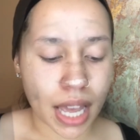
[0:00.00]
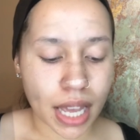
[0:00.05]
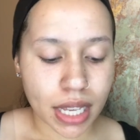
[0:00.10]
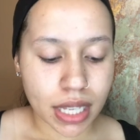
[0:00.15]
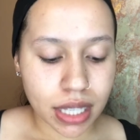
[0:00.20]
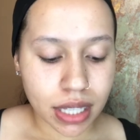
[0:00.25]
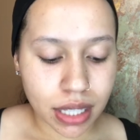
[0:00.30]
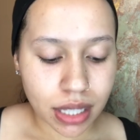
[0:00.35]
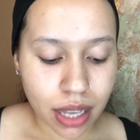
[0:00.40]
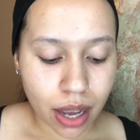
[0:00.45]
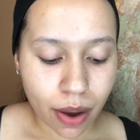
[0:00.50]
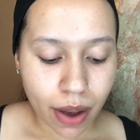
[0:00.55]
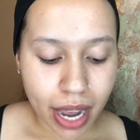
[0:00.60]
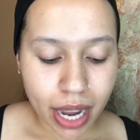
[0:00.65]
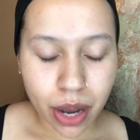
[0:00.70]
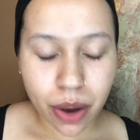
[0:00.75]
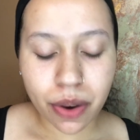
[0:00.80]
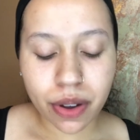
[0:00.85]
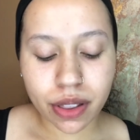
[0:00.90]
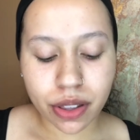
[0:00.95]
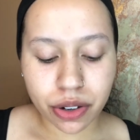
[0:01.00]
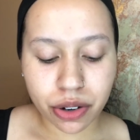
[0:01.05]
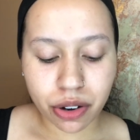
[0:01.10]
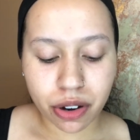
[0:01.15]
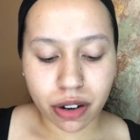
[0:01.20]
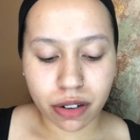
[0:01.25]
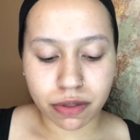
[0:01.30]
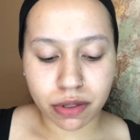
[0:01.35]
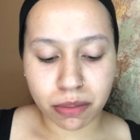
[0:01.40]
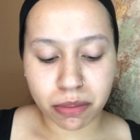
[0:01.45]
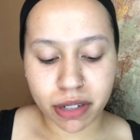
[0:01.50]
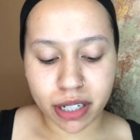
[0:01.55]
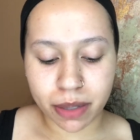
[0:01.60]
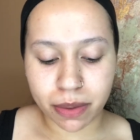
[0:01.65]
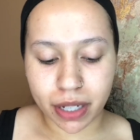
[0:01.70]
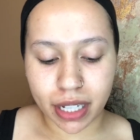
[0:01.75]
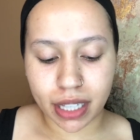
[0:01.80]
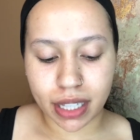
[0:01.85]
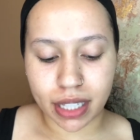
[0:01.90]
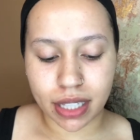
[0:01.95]
So I go a little overboard
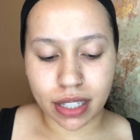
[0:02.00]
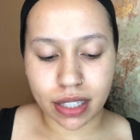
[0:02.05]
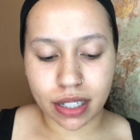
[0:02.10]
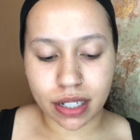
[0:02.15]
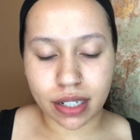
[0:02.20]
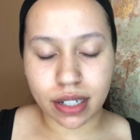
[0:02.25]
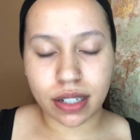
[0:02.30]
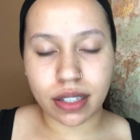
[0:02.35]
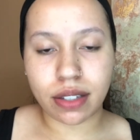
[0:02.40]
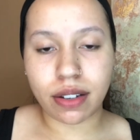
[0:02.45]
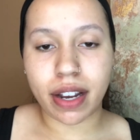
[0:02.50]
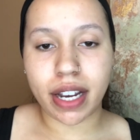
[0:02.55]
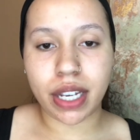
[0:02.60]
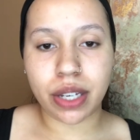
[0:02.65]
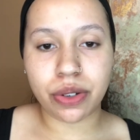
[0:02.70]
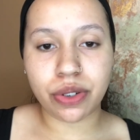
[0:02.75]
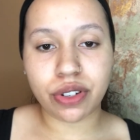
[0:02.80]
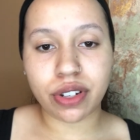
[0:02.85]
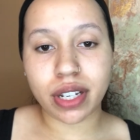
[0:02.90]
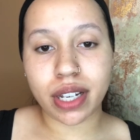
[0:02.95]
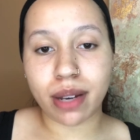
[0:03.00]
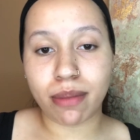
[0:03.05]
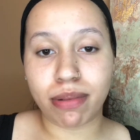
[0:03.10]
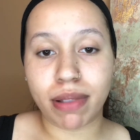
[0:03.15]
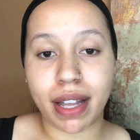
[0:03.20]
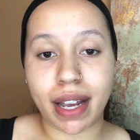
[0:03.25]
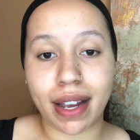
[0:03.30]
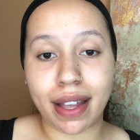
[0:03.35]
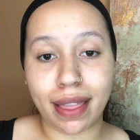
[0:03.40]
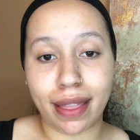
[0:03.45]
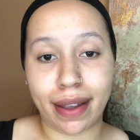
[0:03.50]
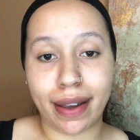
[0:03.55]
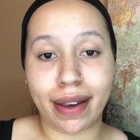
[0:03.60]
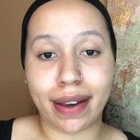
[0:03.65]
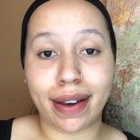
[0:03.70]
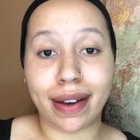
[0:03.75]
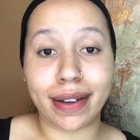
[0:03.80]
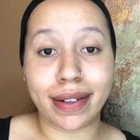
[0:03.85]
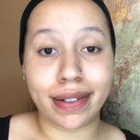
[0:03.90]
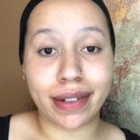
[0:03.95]
with cleanser, so I usually apply like
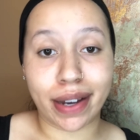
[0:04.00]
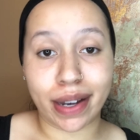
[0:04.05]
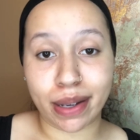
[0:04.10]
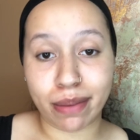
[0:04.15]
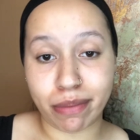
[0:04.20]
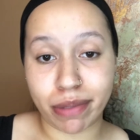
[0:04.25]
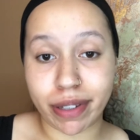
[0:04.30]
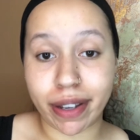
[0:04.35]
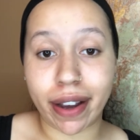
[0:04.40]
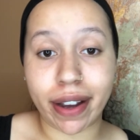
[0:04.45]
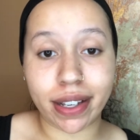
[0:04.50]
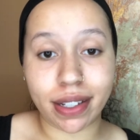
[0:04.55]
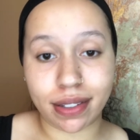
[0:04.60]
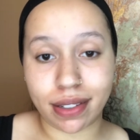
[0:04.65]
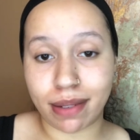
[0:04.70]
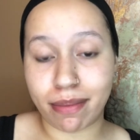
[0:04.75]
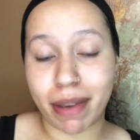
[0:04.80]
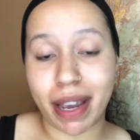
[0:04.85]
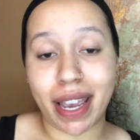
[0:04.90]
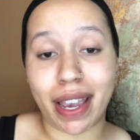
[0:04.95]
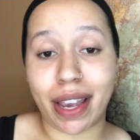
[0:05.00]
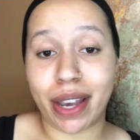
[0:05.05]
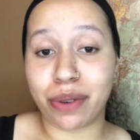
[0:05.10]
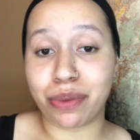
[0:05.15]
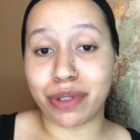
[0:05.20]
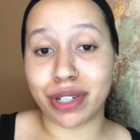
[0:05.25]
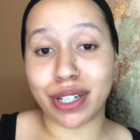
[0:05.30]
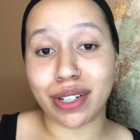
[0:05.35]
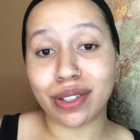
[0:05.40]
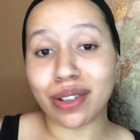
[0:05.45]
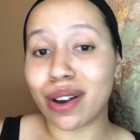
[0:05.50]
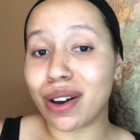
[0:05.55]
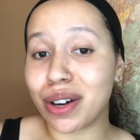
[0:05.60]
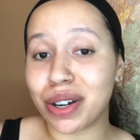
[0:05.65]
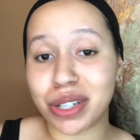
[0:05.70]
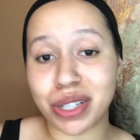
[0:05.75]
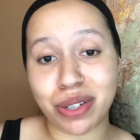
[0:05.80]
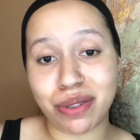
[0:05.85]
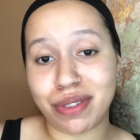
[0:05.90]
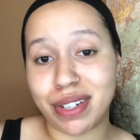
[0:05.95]
a dime size to my hand, which is all
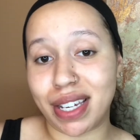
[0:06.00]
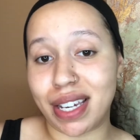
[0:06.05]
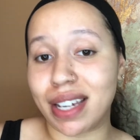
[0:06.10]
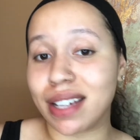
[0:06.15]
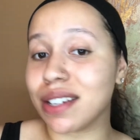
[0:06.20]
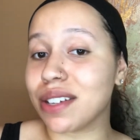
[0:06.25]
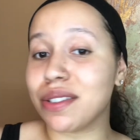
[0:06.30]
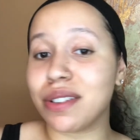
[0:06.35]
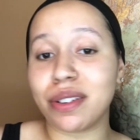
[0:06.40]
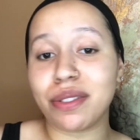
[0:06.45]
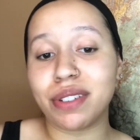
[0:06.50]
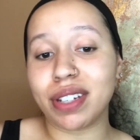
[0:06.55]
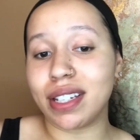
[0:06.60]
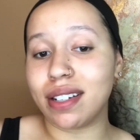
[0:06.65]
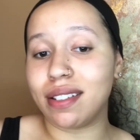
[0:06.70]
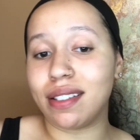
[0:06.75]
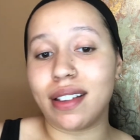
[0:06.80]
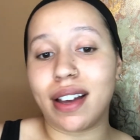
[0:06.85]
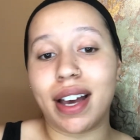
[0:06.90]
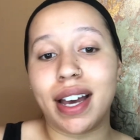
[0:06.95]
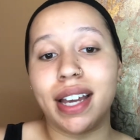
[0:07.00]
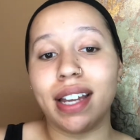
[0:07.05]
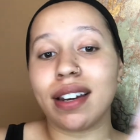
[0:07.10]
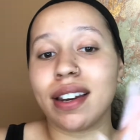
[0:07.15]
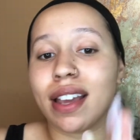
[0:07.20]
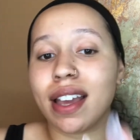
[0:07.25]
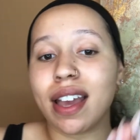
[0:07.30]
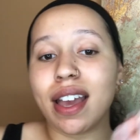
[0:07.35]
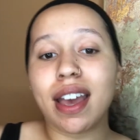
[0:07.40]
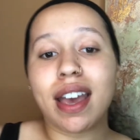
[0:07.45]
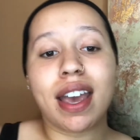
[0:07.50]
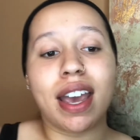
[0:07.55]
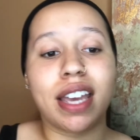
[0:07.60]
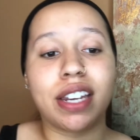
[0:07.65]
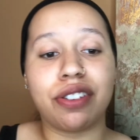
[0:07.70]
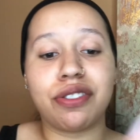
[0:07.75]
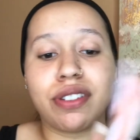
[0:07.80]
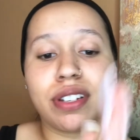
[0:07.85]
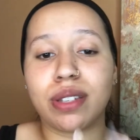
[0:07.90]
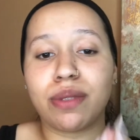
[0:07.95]
you need. You don't need a lot. And
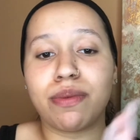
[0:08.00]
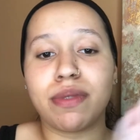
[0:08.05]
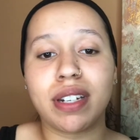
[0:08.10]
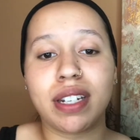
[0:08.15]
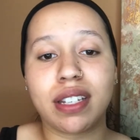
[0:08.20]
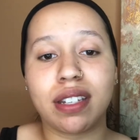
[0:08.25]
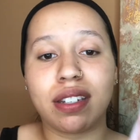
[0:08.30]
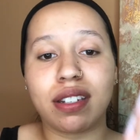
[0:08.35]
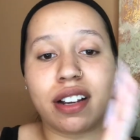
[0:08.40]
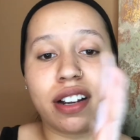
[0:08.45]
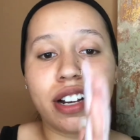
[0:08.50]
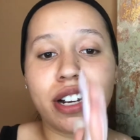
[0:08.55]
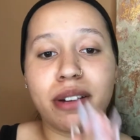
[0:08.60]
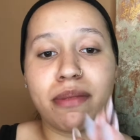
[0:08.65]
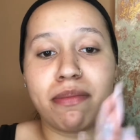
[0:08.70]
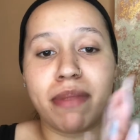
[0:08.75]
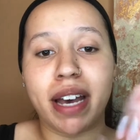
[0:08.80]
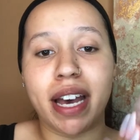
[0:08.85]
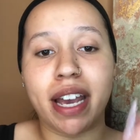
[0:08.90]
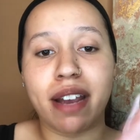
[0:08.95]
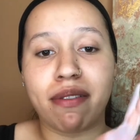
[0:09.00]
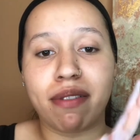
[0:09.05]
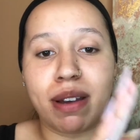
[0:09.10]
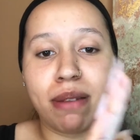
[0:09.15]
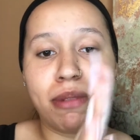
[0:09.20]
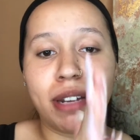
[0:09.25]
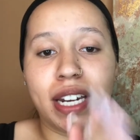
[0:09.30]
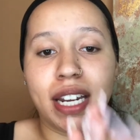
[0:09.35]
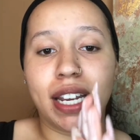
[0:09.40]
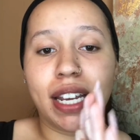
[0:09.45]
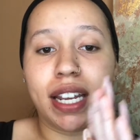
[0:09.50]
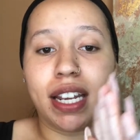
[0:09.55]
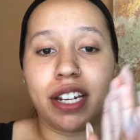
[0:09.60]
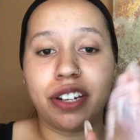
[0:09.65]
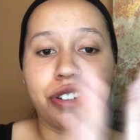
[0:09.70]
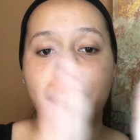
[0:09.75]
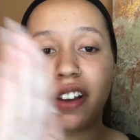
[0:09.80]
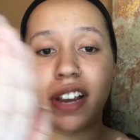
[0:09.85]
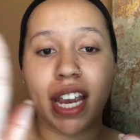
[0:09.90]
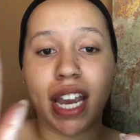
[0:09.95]
you just want to start by rubbing it in
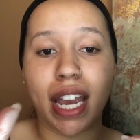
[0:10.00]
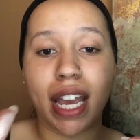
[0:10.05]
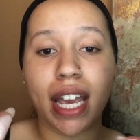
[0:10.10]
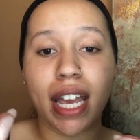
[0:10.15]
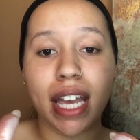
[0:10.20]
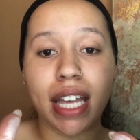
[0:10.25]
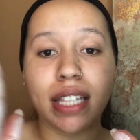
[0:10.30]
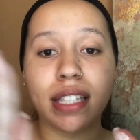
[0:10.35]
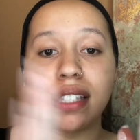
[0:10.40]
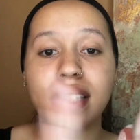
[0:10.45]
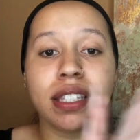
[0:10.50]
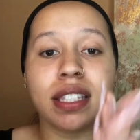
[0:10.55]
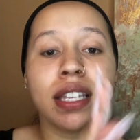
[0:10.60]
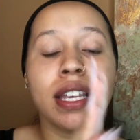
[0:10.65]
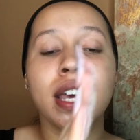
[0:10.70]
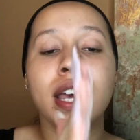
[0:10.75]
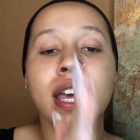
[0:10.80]
your hands.